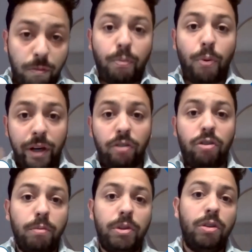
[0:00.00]
bring
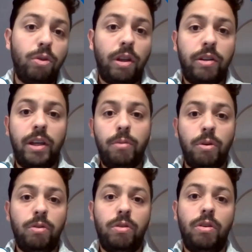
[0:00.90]
something to the
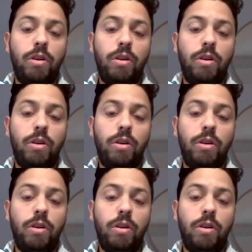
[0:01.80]
table.